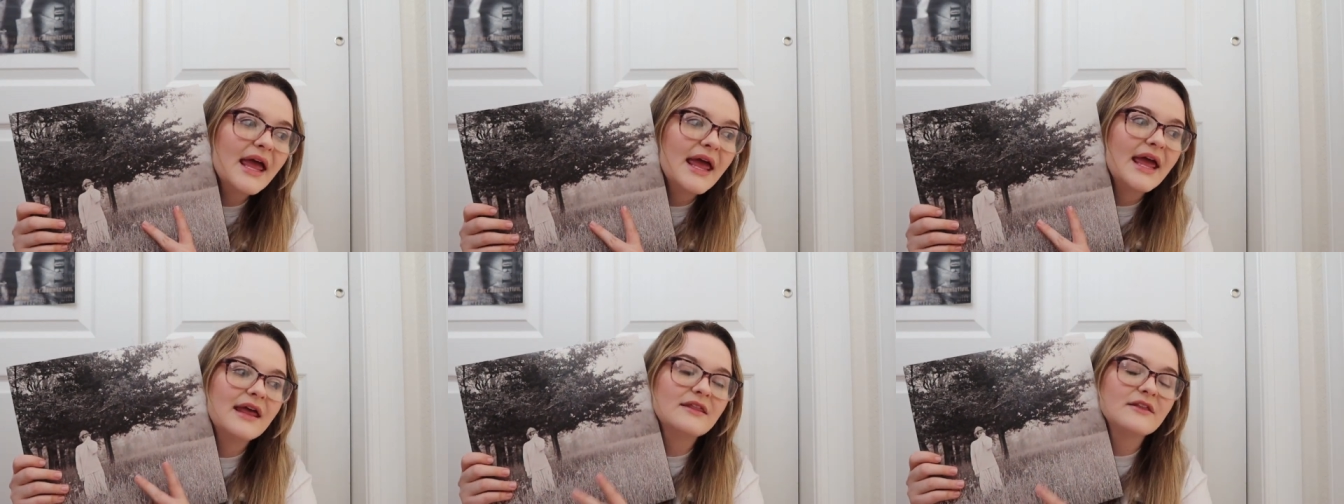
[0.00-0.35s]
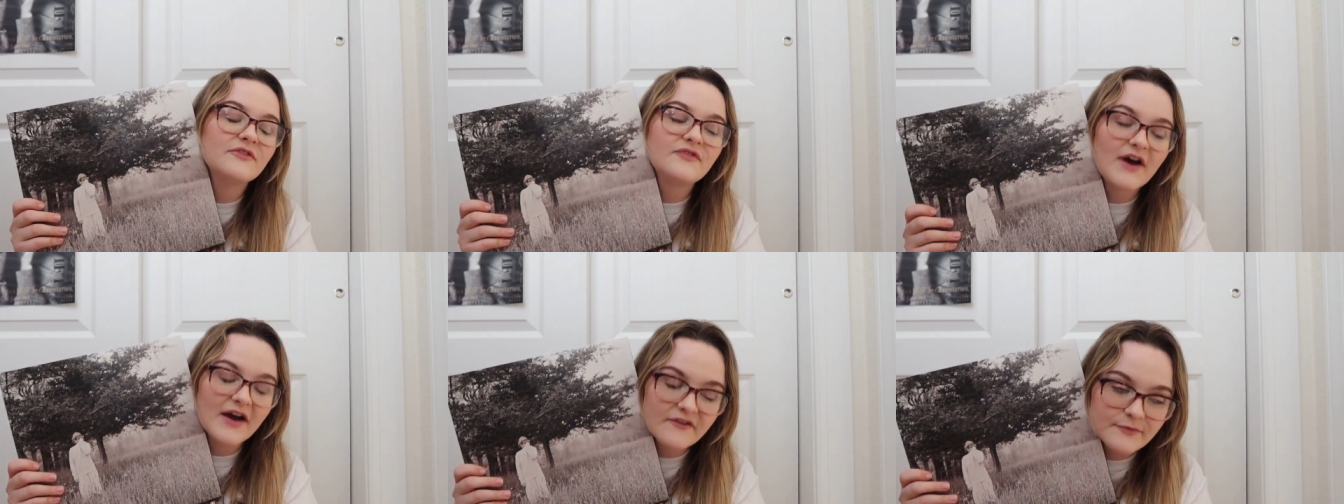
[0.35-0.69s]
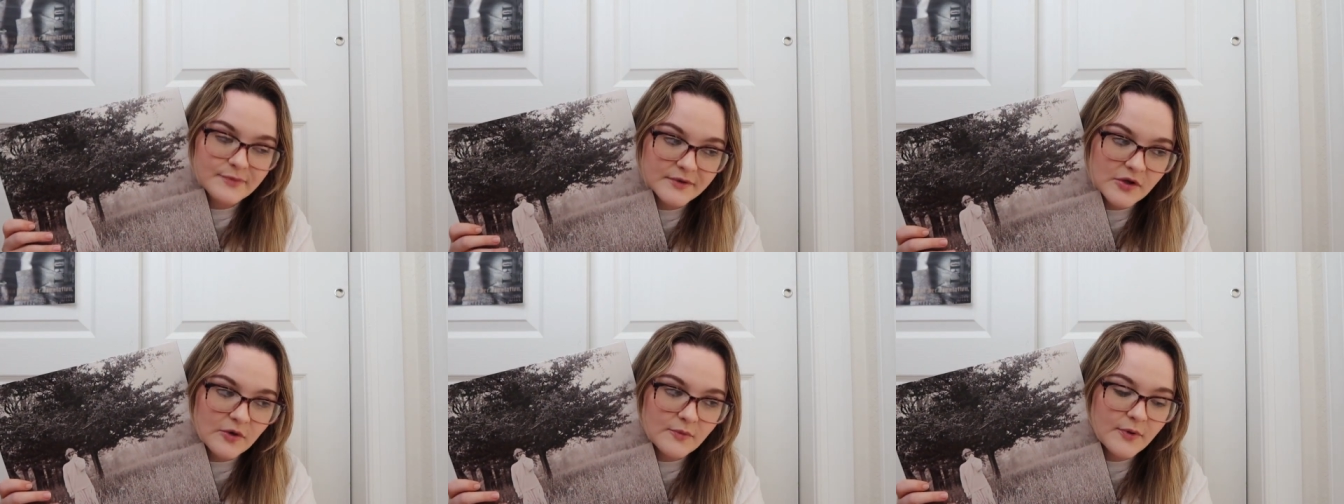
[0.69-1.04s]
in the Five
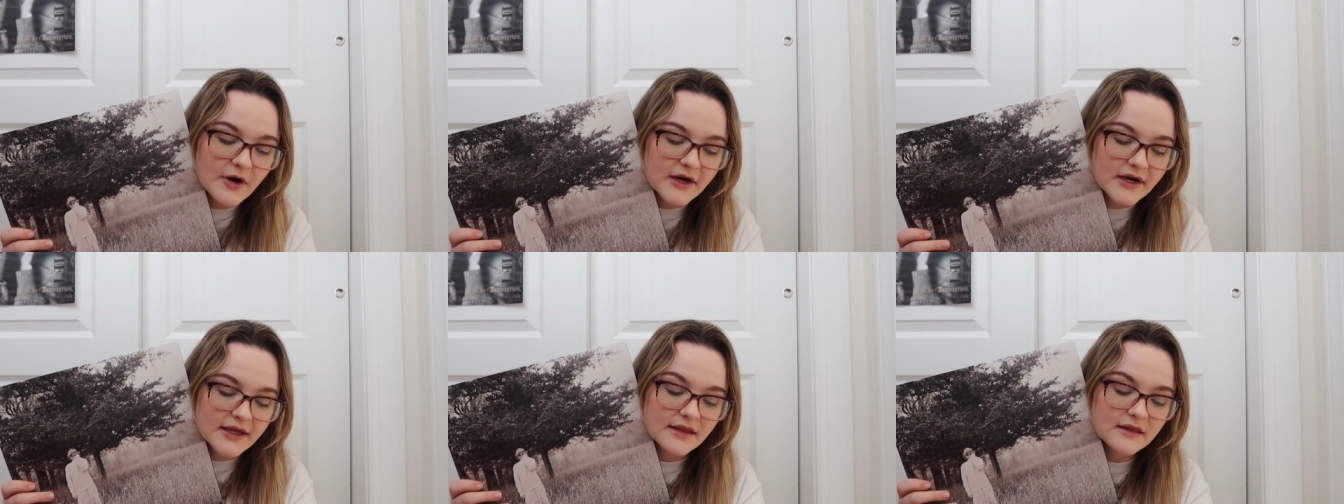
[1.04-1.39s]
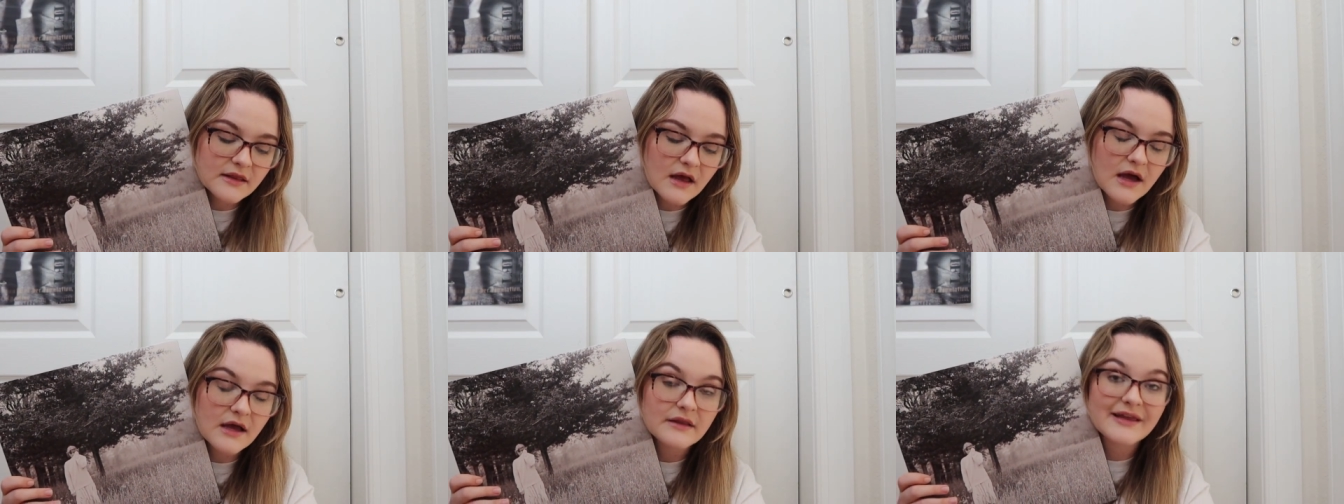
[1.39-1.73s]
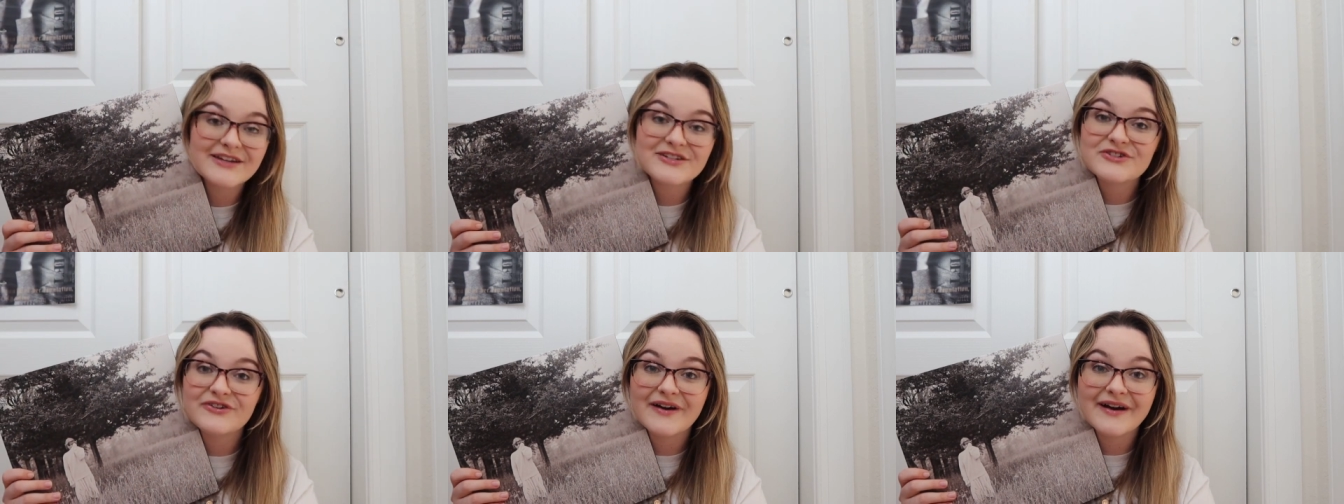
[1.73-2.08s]
Below parking lot,
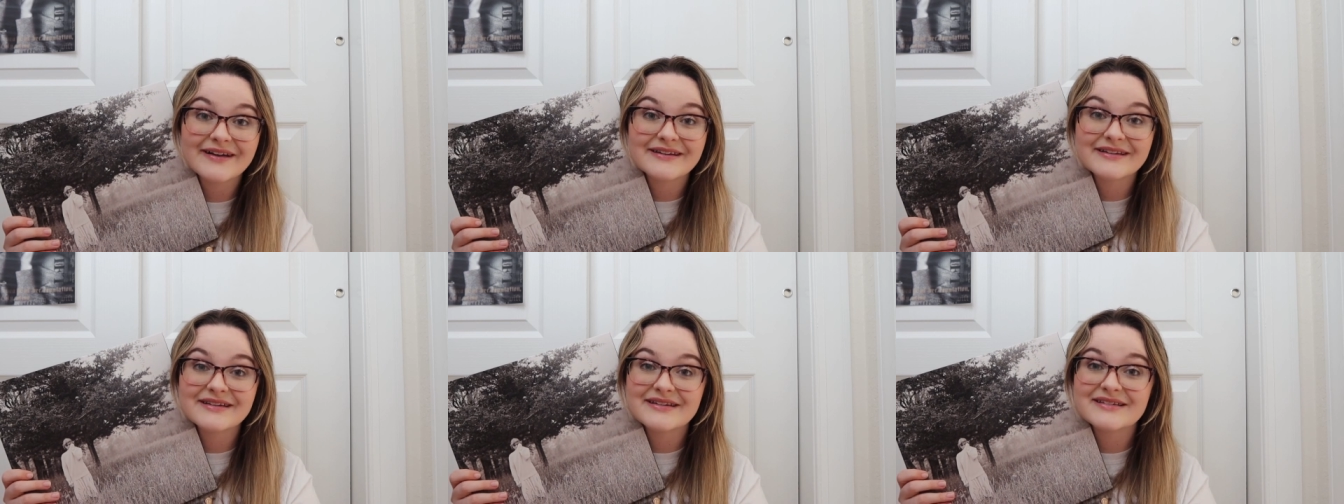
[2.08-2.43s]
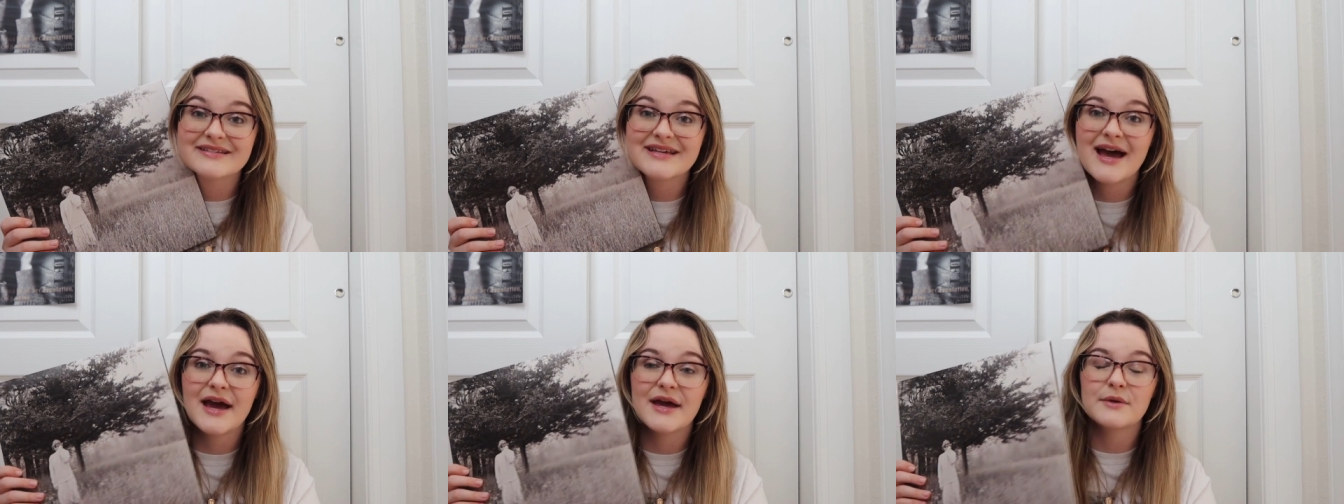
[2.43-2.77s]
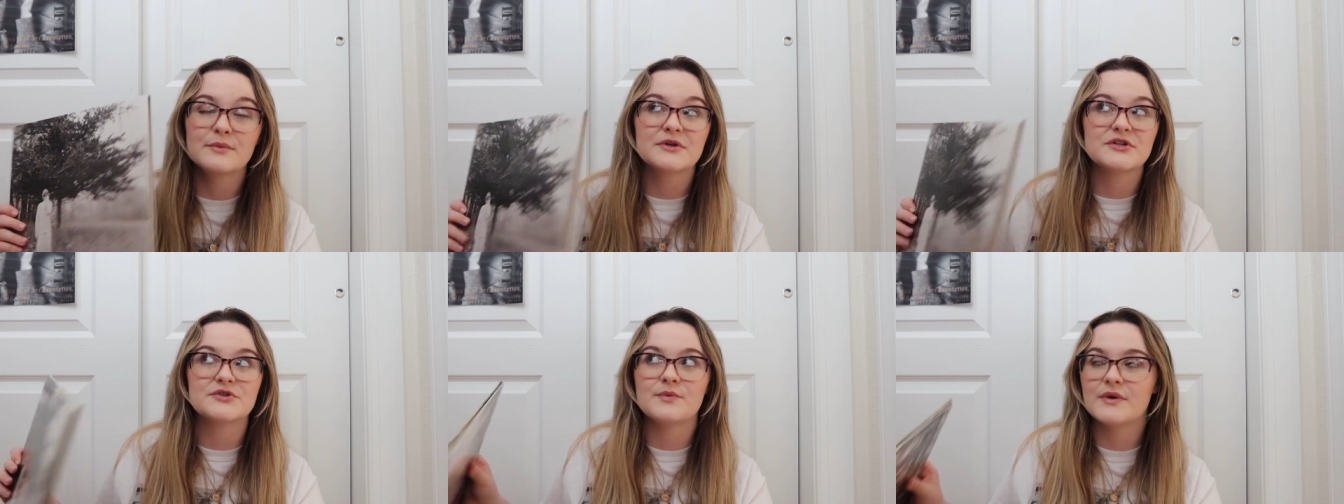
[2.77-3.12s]
like trying to decide
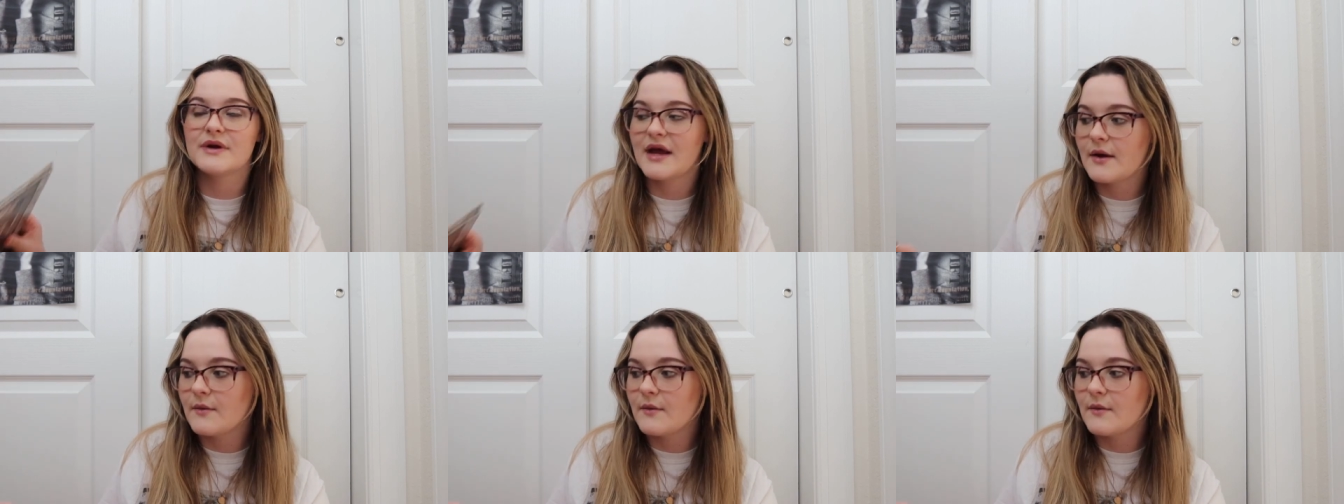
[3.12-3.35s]
which one I